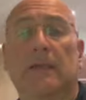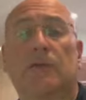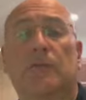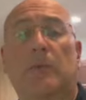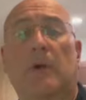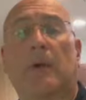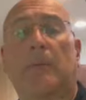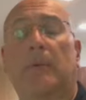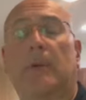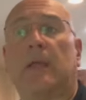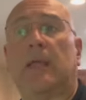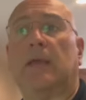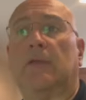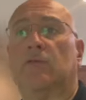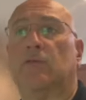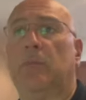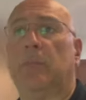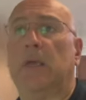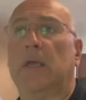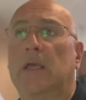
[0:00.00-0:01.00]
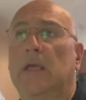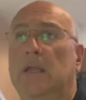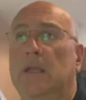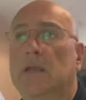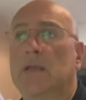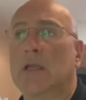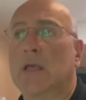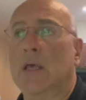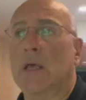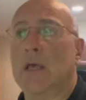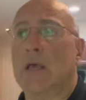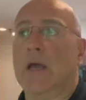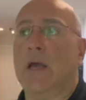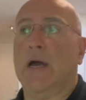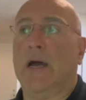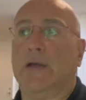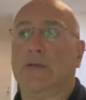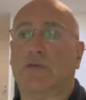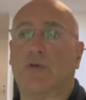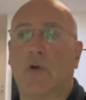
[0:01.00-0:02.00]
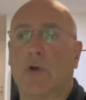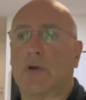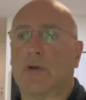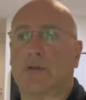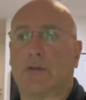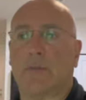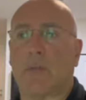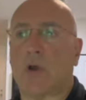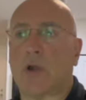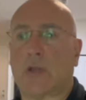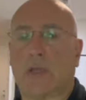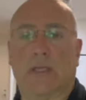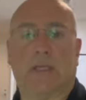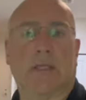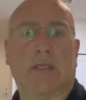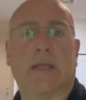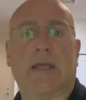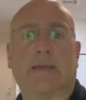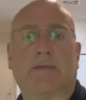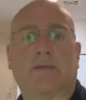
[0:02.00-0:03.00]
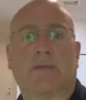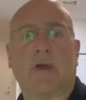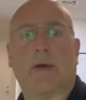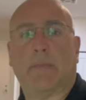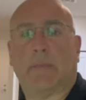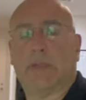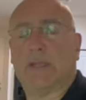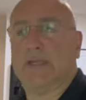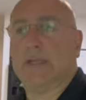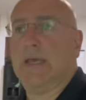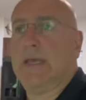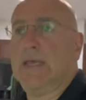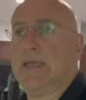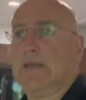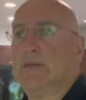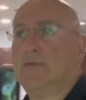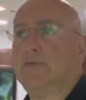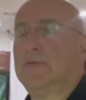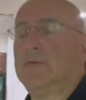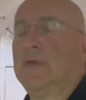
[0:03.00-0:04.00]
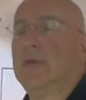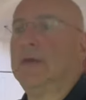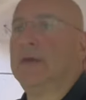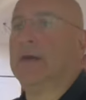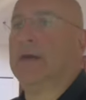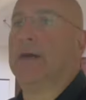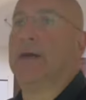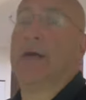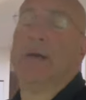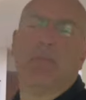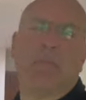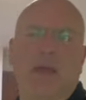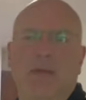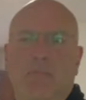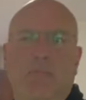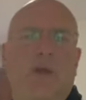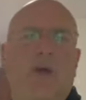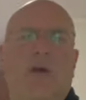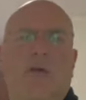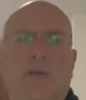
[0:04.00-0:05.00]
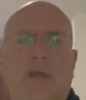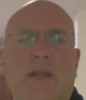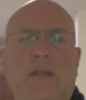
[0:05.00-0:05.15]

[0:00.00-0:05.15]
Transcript: property is going on the market in the next couple of days. It might be already